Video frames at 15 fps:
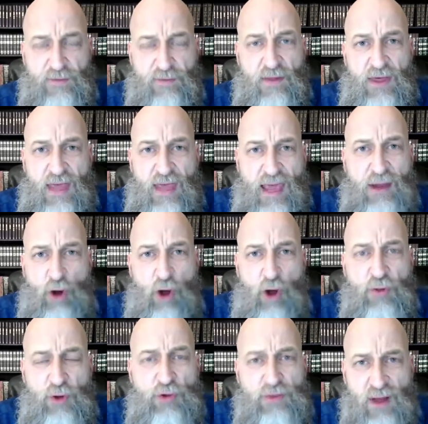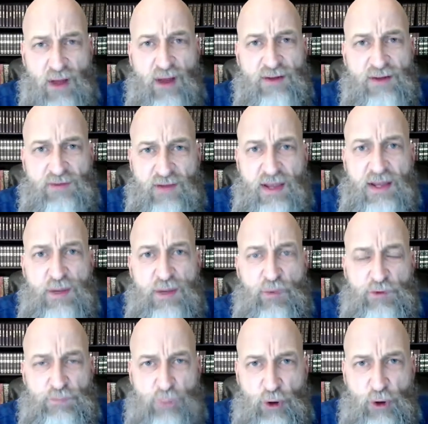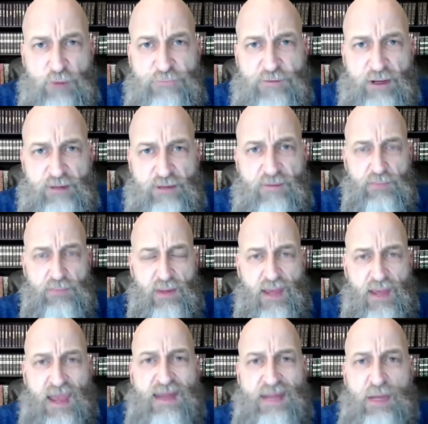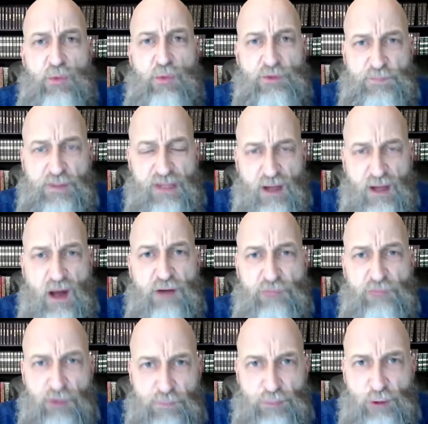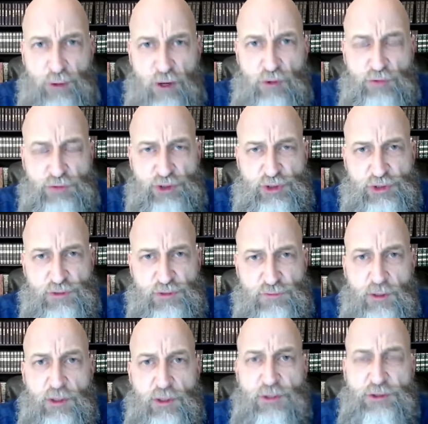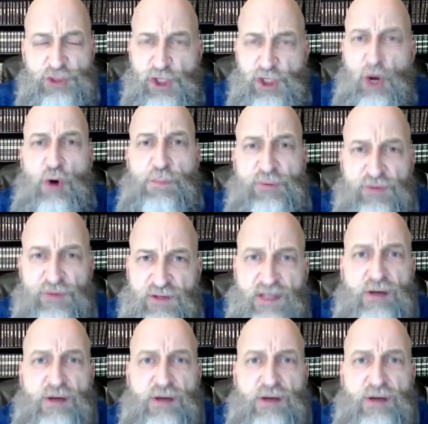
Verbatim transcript: And although God said he was perfect and he was beyond reproach, Job still